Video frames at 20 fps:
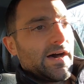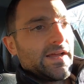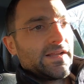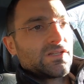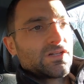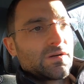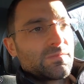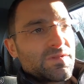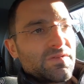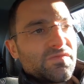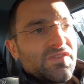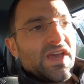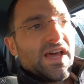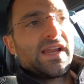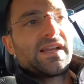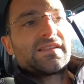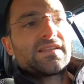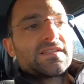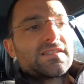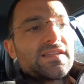in terms of
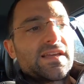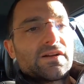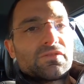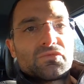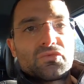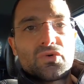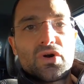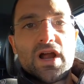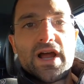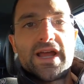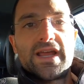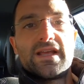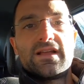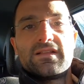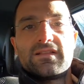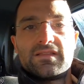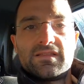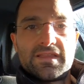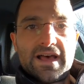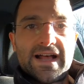getting this thing right,
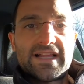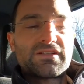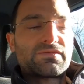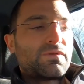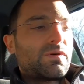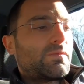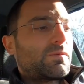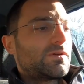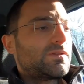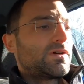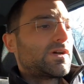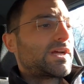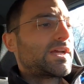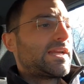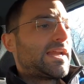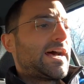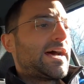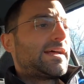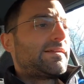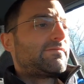that's what we're
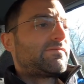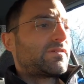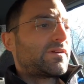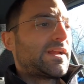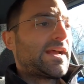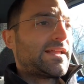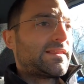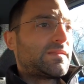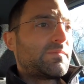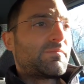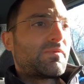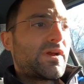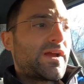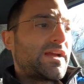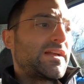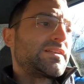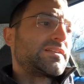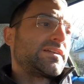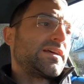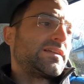looking at. Forget the
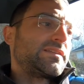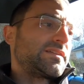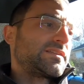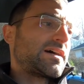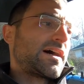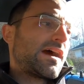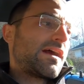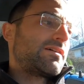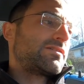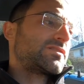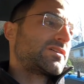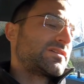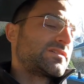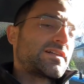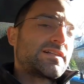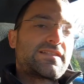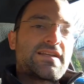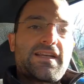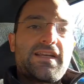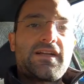brakes and the tires, because
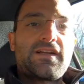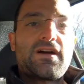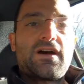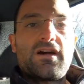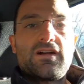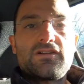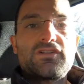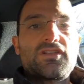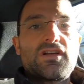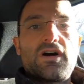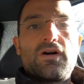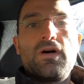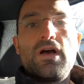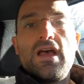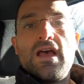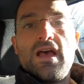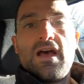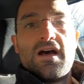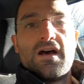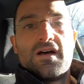that's any car. So
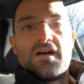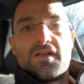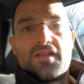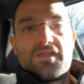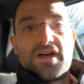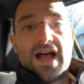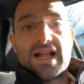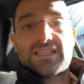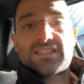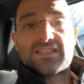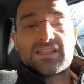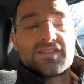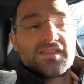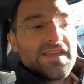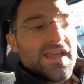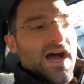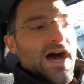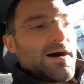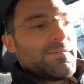that's the